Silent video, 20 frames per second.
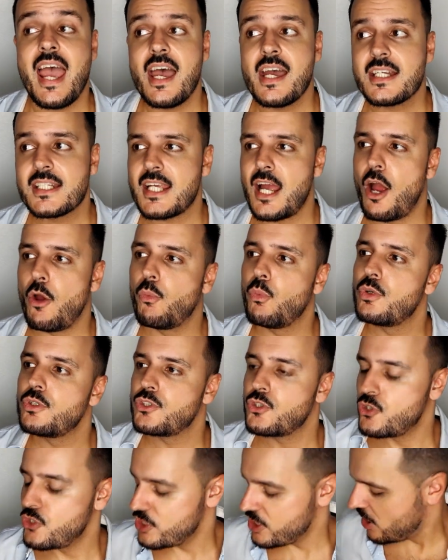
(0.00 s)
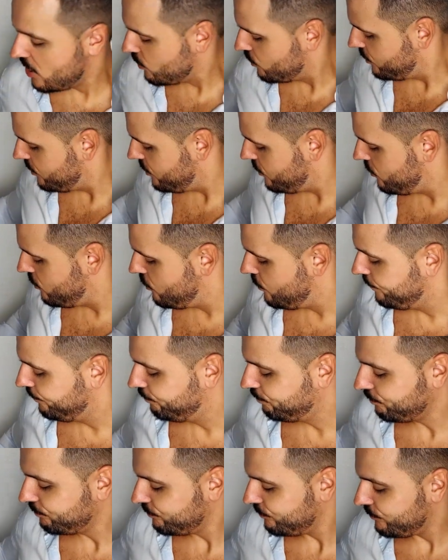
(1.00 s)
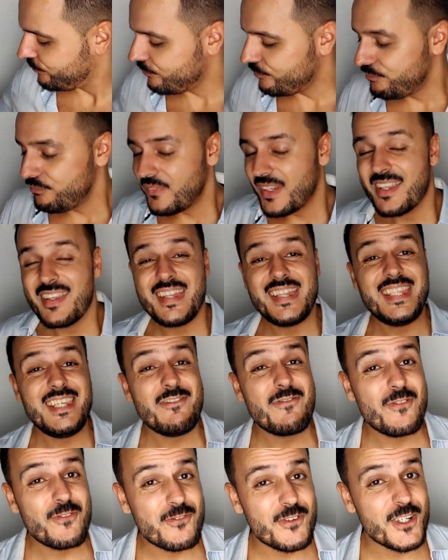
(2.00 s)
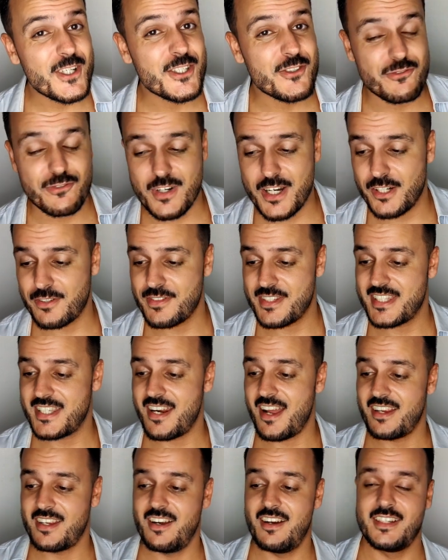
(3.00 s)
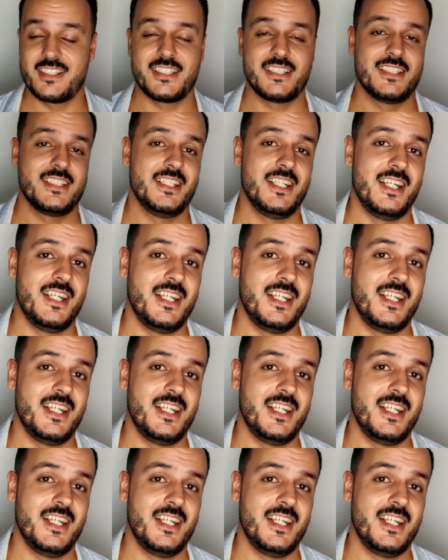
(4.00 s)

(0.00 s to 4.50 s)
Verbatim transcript: And I want to share with you the first fragrance that I got